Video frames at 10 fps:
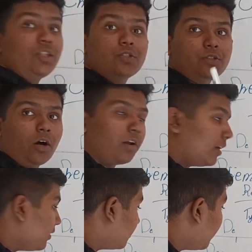is
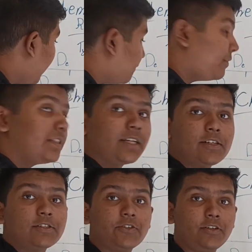solid, Fe
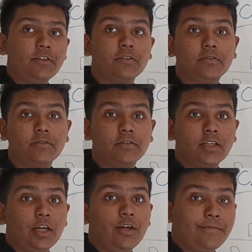stands for
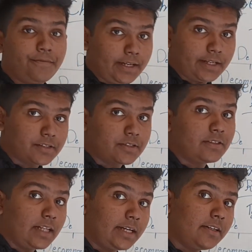ferrous,
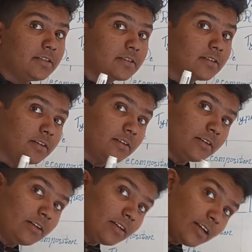that is
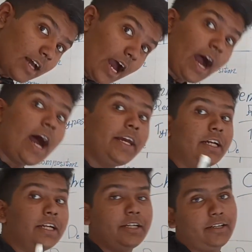
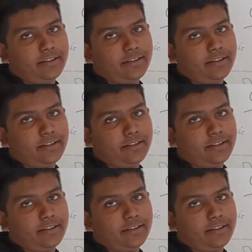iron.